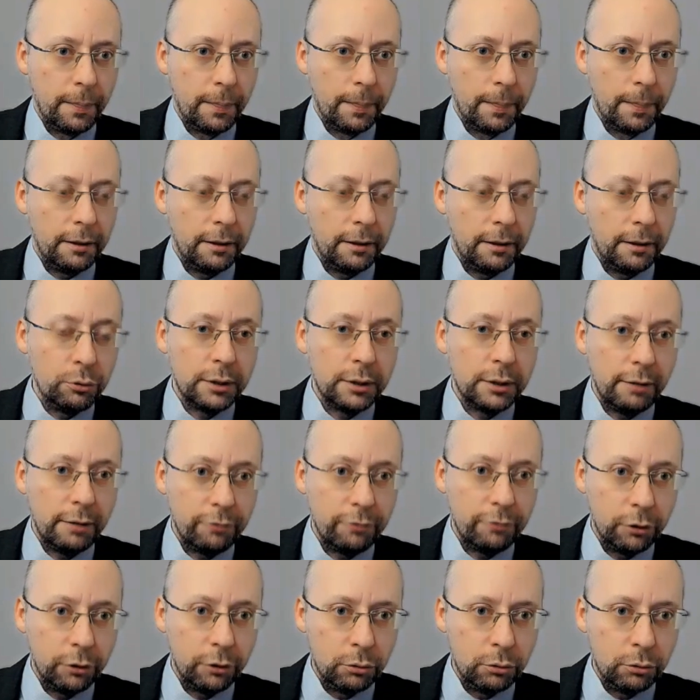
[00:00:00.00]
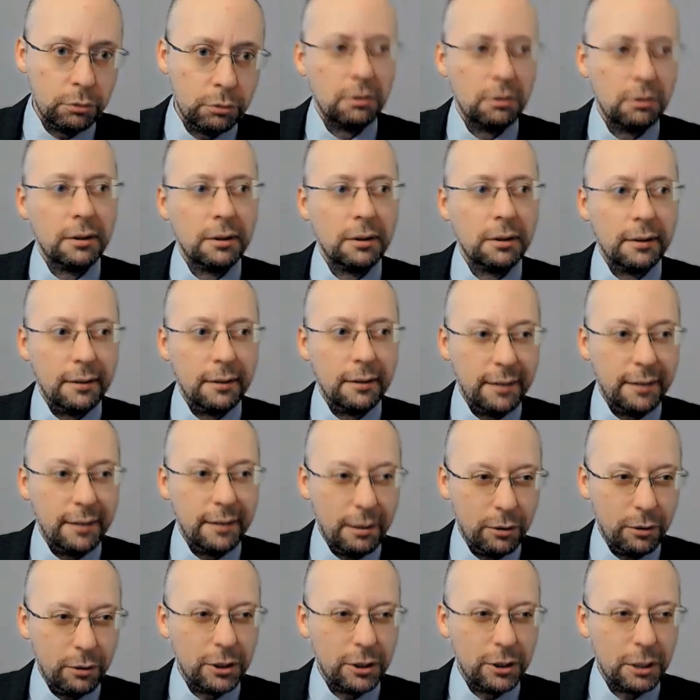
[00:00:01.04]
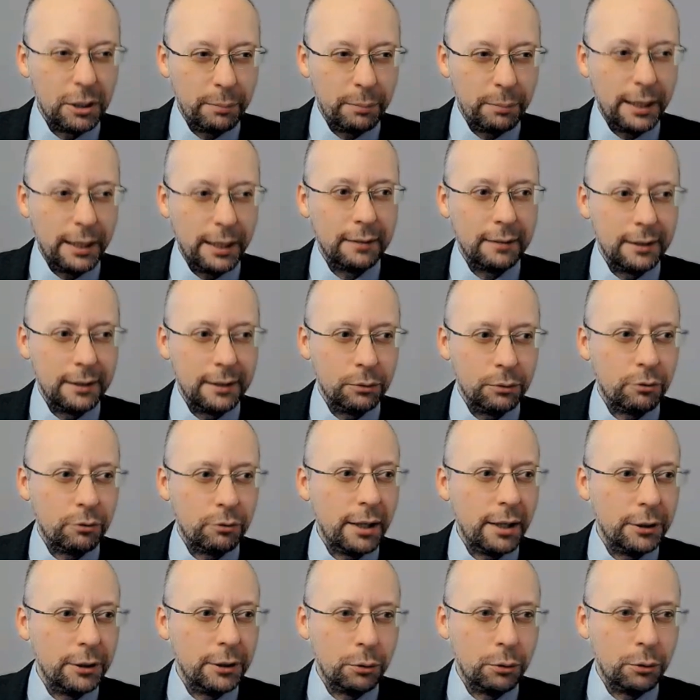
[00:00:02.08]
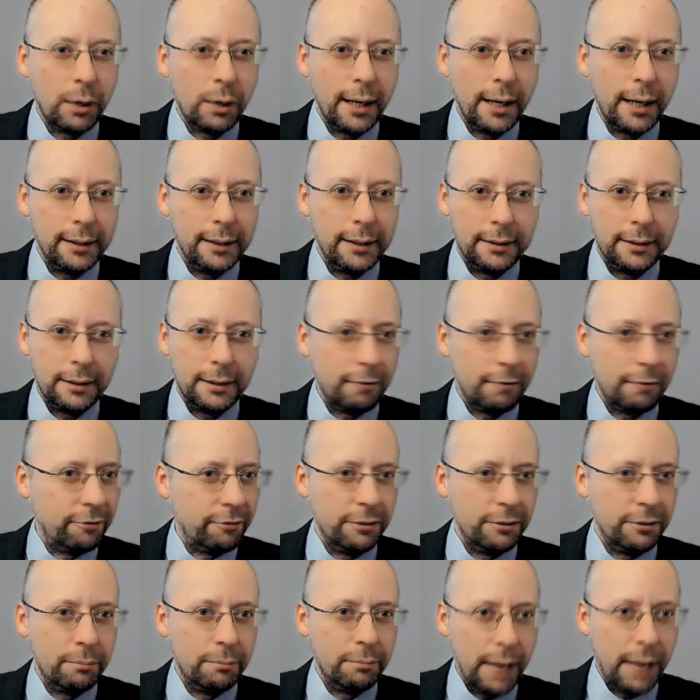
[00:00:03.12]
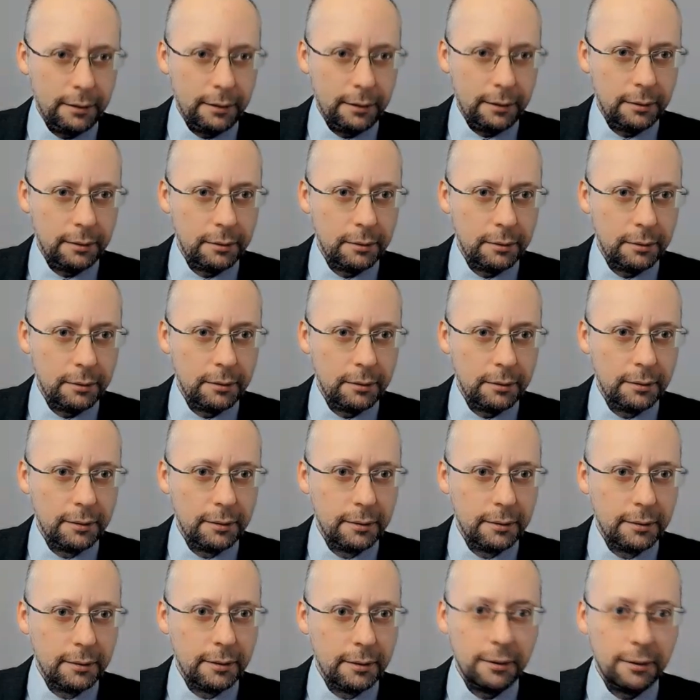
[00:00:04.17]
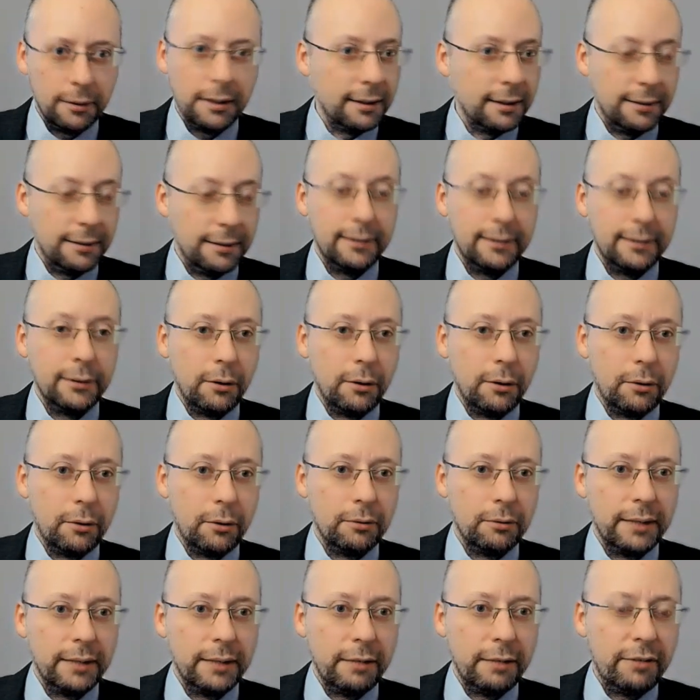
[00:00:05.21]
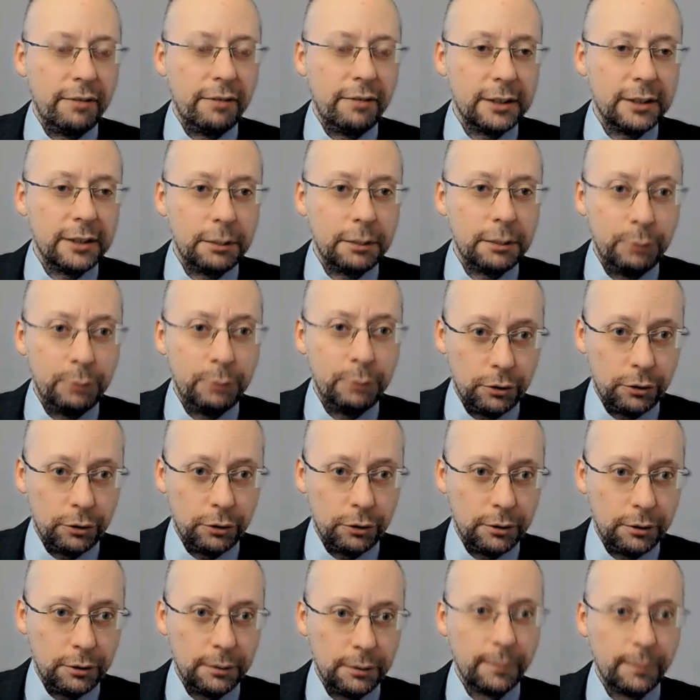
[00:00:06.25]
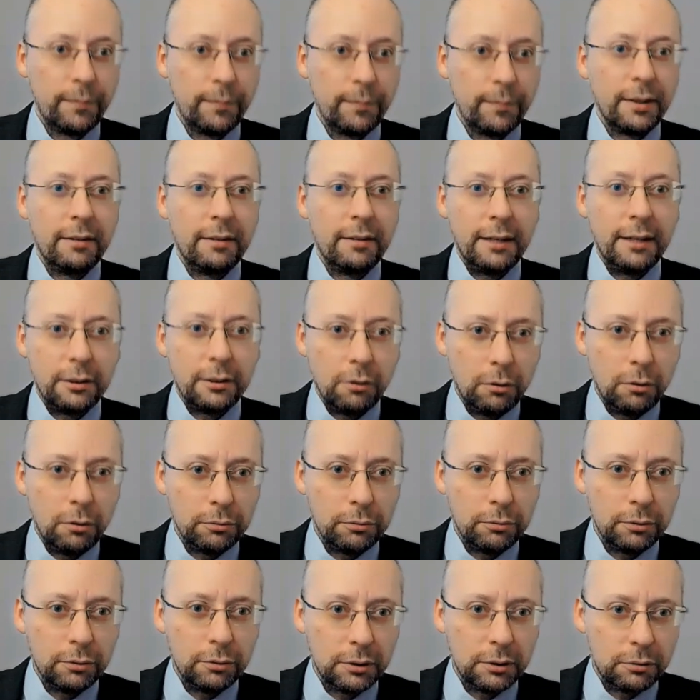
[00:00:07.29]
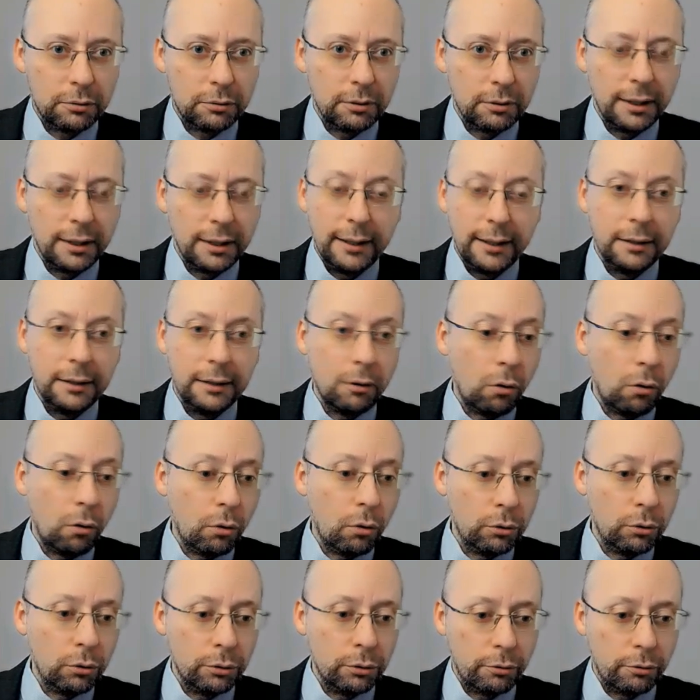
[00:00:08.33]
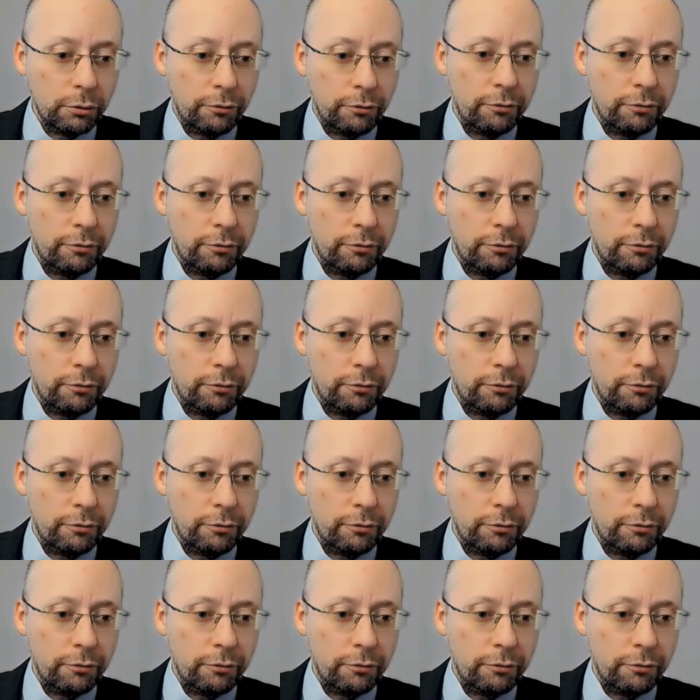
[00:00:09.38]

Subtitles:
If you do something good, they will suspect that you're trying to hide something bad. And, they are very suspicious. That also in all your